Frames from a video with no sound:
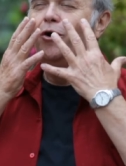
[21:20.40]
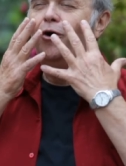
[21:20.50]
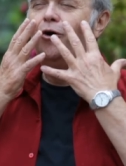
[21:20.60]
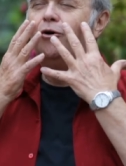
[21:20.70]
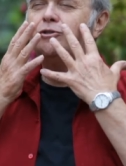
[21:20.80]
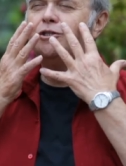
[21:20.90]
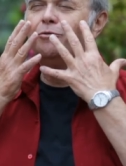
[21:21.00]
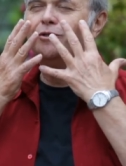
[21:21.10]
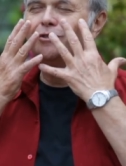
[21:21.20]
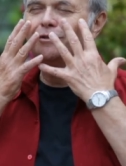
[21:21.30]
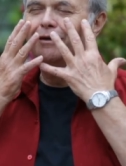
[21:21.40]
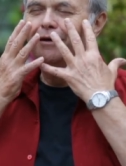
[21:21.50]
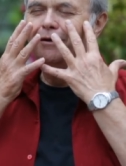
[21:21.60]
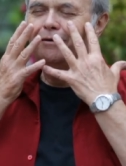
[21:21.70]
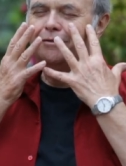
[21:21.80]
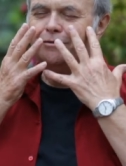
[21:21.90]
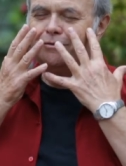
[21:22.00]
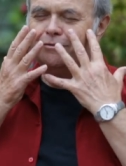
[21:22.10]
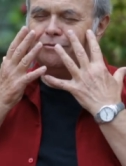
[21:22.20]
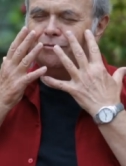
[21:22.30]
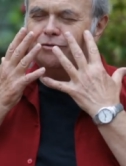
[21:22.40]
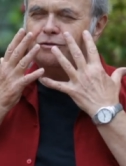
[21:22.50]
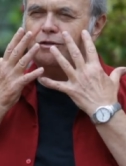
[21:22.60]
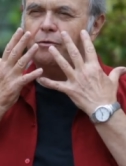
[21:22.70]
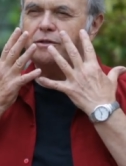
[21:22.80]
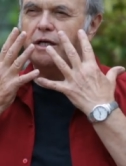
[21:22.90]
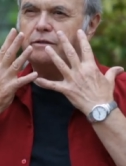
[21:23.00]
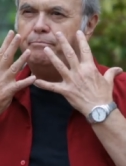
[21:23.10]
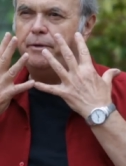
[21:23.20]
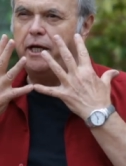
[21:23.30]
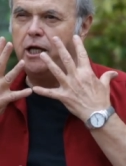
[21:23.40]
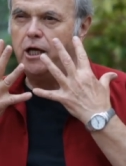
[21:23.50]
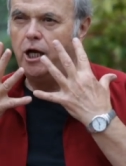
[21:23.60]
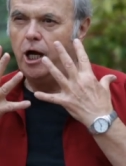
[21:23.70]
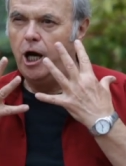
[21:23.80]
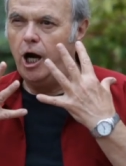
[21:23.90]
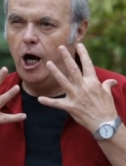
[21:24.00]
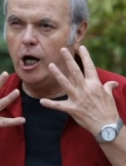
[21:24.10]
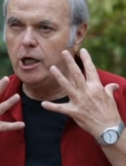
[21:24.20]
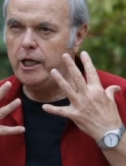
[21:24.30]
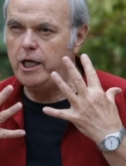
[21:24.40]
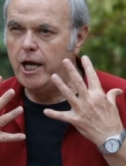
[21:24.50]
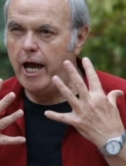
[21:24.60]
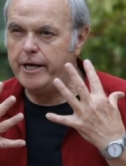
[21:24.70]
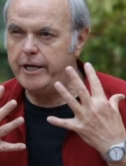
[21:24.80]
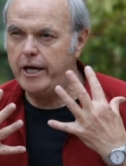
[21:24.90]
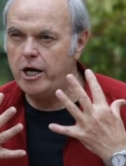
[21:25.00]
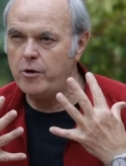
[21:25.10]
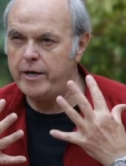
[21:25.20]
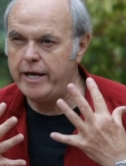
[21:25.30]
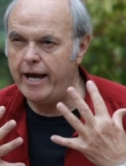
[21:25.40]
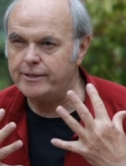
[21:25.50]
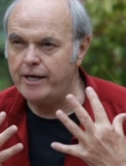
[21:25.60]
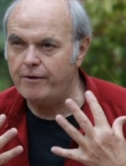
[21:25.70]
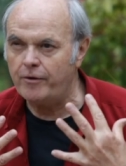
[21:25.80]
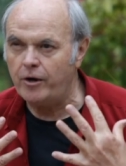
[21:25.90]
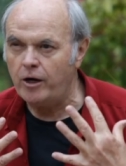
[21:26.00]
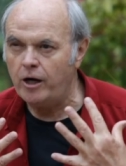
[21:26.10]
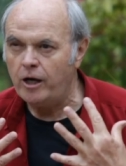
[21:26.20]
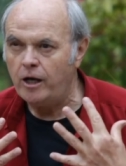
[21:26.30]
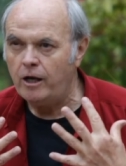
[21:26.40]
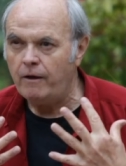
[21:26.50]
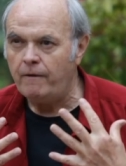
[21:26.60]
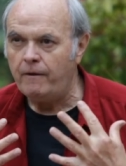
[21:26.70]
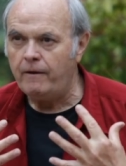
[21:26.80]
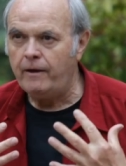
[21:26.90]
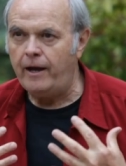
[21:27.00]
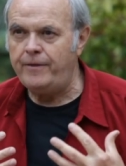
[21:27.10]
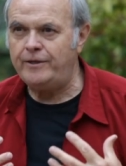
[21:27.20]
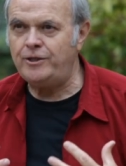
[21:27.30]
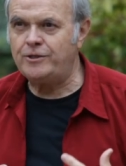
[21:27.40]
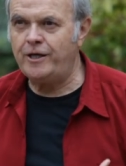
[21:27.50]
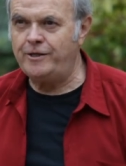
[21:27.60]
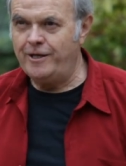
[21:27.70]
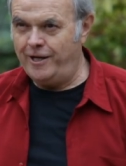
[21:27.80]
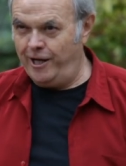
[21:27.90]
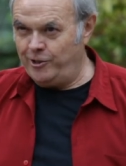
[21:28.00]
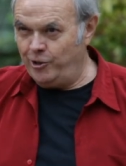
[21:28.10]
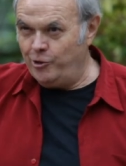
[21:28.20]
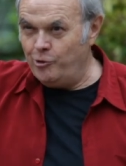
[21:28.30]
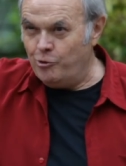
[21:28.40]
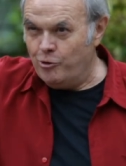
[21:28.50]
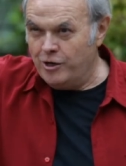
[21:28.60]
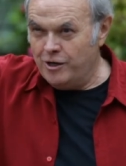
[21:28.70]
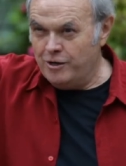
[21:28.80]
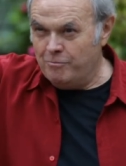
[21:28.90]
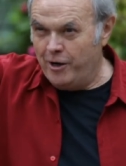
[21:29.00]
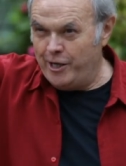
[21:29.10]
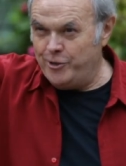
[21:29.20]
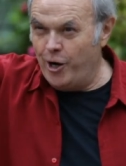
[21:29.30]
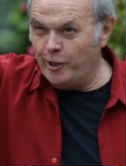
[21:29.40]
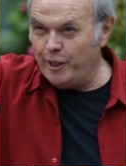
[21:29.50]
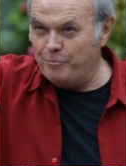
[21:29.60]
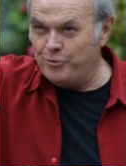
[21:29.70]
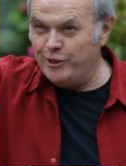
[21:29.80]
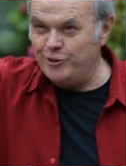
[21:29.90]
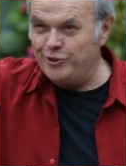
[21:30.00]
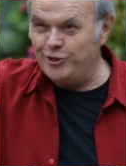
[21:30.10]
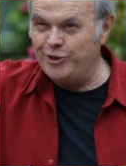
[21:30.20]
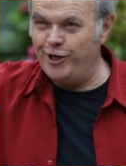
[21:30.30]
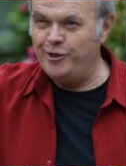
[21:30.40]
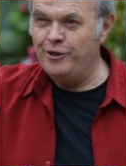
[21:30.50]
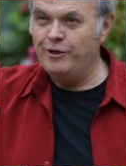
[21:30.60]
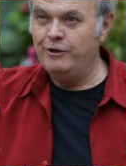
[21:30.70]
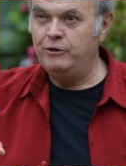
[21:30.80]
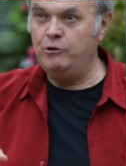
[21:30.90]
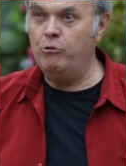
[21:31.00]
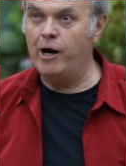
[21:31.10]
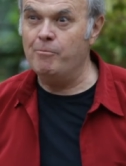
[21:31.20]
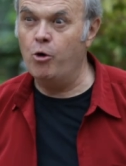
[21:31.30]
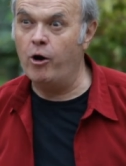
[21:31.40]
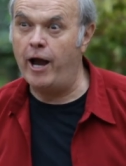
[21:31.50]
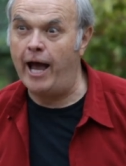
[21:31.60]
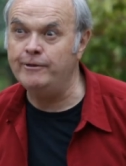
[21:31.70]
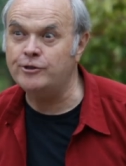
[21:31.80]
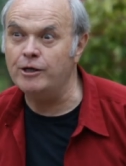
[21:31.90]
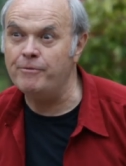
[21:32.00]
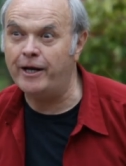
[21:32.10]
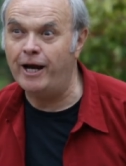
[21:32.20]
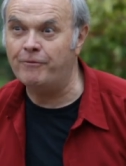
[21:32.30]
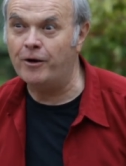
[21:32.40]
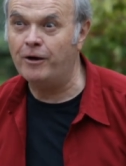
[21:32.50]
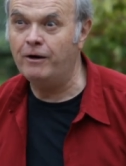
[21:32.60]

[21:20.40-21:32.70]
oh, she was, she was as big, ugly, and hairy as ever. And then she said, And you, my darling prince, she said, you are more handsome than ever.